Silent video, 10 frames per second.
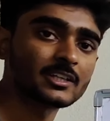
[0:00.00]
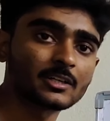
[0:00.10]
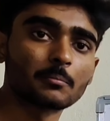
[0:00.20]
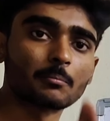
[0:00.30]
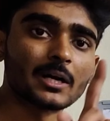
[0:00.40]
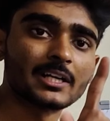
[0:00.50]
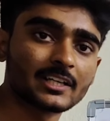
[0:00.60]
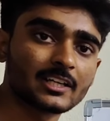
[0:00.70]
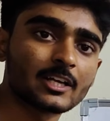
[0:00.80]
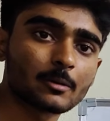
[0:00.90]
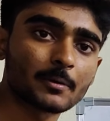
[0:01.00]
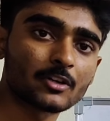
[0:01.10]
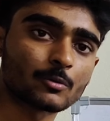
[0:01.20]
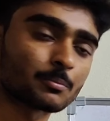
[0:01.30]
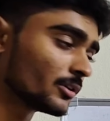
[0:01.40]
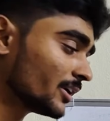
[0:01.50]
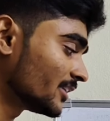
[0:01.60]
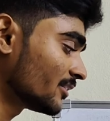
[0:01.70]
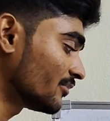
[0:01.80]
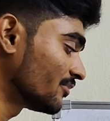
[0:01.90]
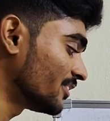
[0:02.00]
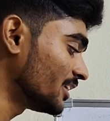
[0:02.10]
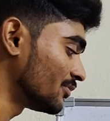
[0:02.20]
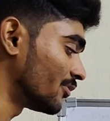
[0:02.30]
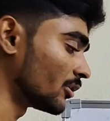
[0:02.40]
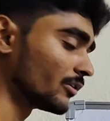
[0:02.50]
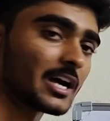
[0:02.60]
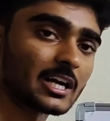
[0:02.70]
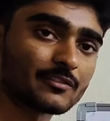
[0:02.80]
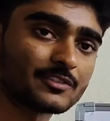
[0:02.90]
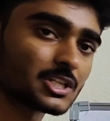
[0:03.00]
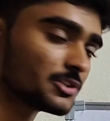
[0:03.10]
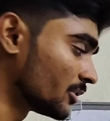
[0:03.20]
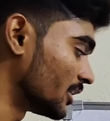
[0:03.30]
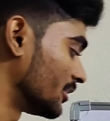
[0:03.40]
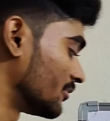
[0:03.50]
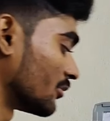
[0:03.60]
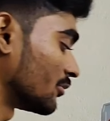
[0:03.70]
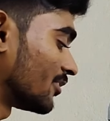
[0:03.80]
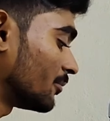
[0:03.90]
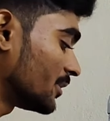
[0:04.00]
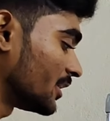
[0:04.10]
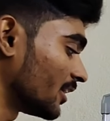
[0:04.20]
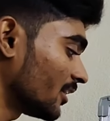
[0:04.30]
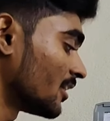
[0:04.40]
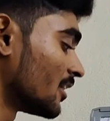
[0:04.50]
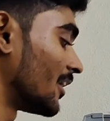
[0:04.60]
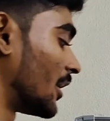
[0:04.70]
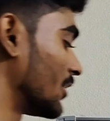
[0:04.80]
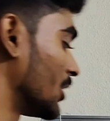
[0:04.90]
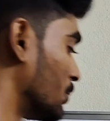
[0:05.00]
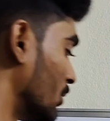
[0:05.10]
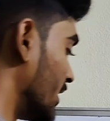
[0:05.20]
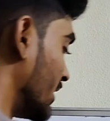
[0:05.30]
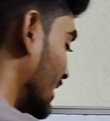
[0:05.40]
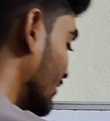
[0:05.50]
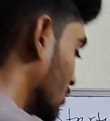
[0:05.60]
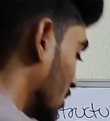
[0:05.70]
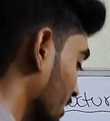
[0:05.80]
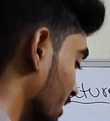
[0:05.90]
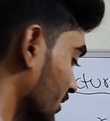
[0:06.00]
that multi-layer perceptron is a feed forward artificial neural network. From here our input data has gone